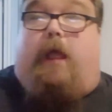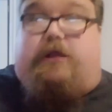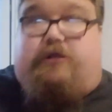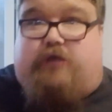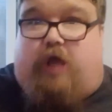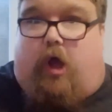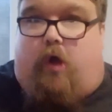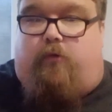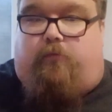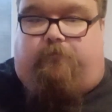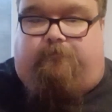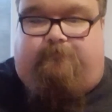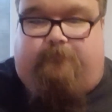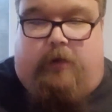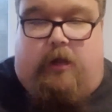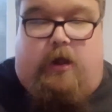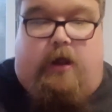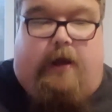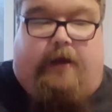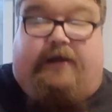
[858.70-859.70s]
So,
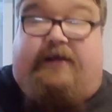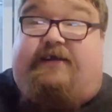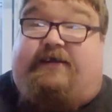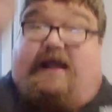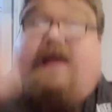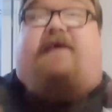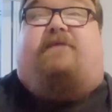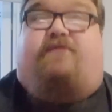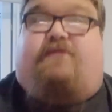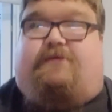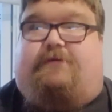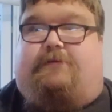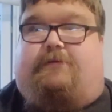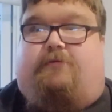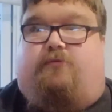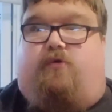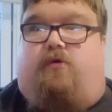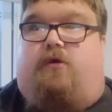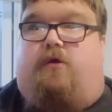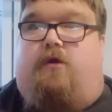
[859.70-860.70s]

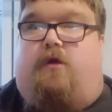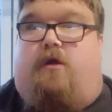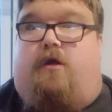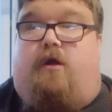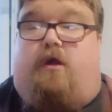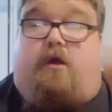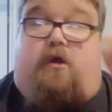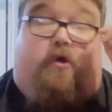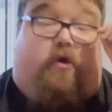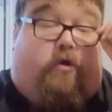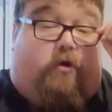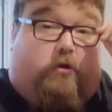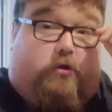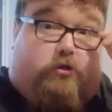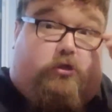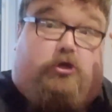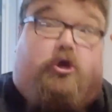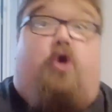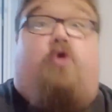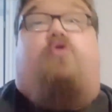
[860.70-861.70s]
gifts.
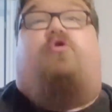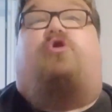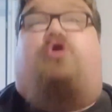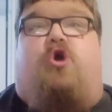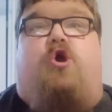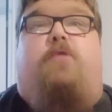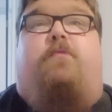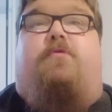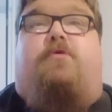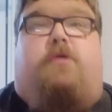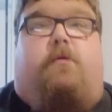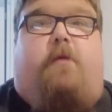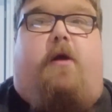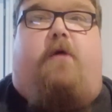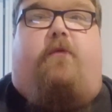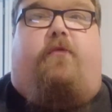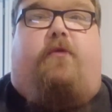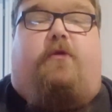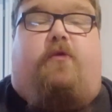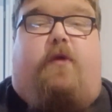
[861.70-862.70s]
Two troopers I met
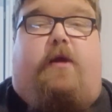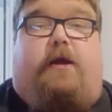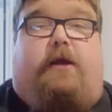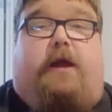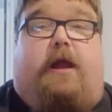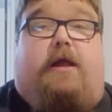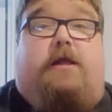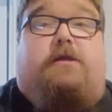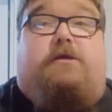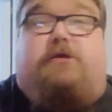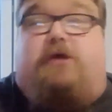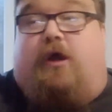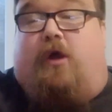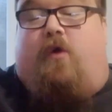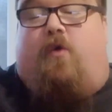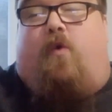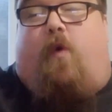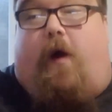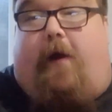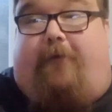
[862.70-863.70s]
over the weekend.
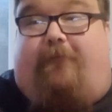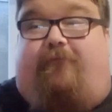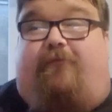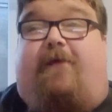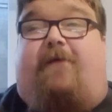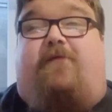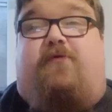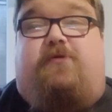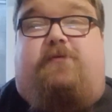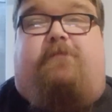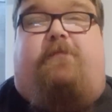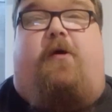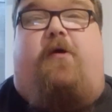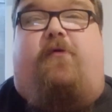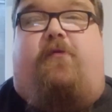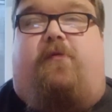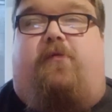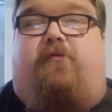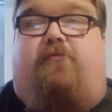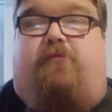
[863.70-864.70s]
I referenced
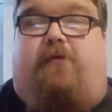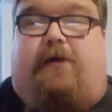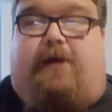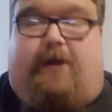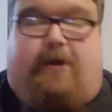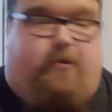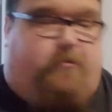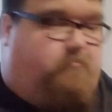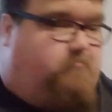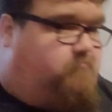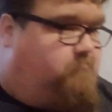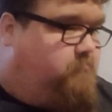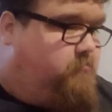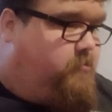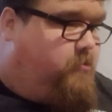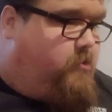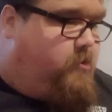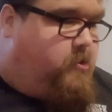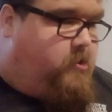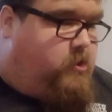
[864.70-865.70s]
both of them already.
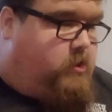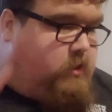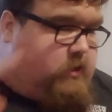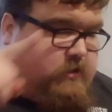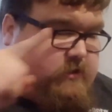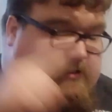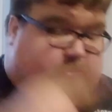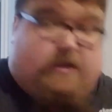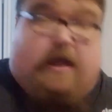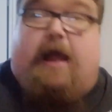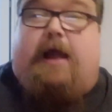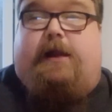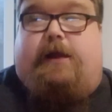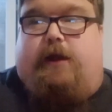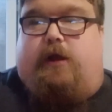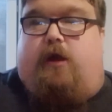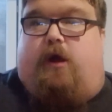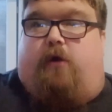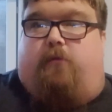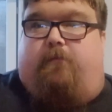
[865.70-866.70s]

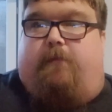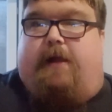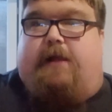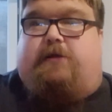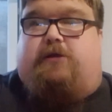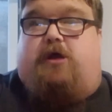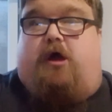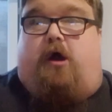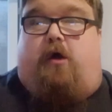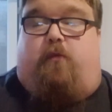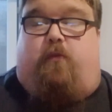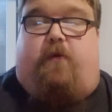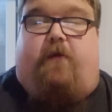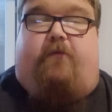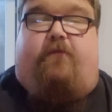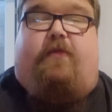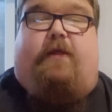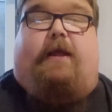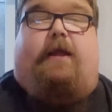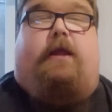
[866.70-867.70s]
Saturday I met up
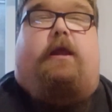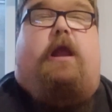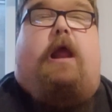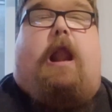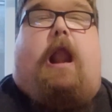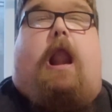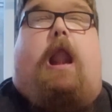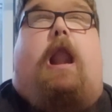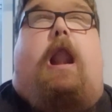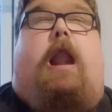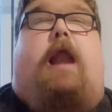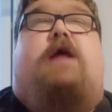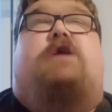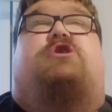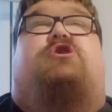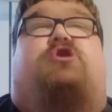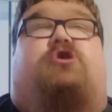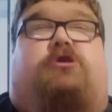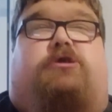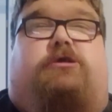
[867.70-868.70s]
with the
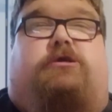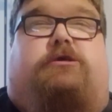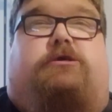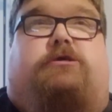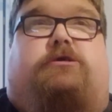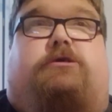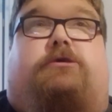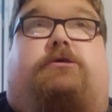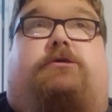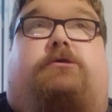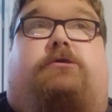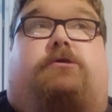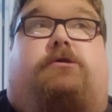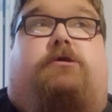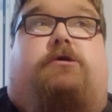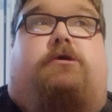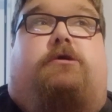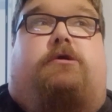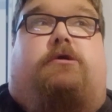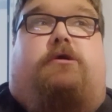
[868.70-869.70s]
legends.
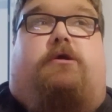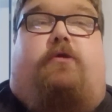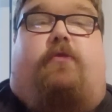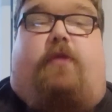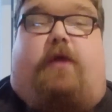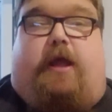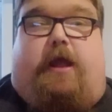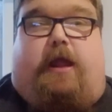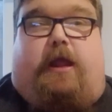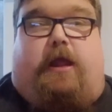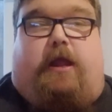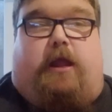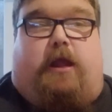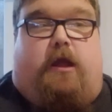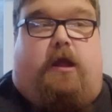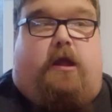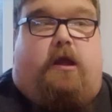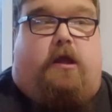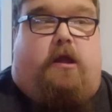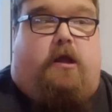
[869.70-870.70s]
The